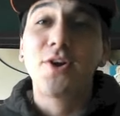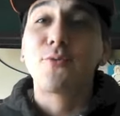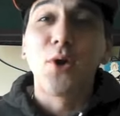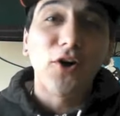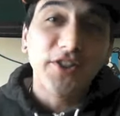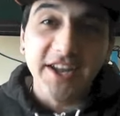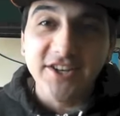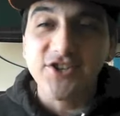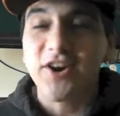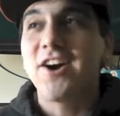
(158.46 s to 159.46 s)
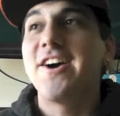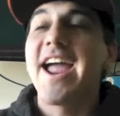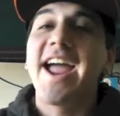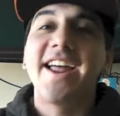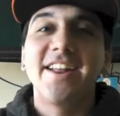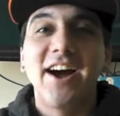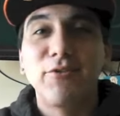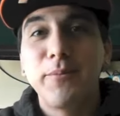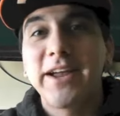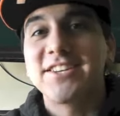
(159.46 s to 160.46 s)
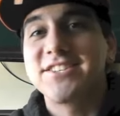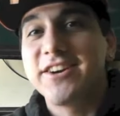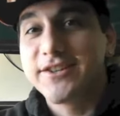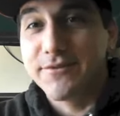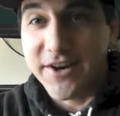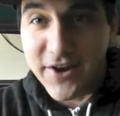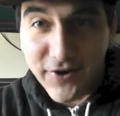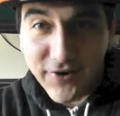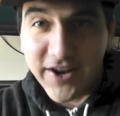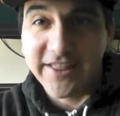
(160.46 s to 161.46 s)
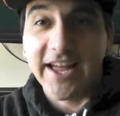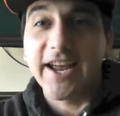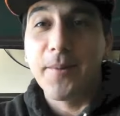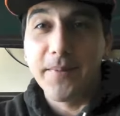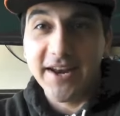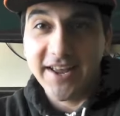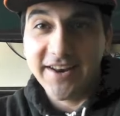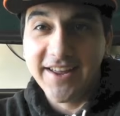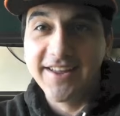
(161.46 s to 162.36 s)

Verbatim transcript: we'll roll the intro, and uh, we'll make a serious video in like a minute.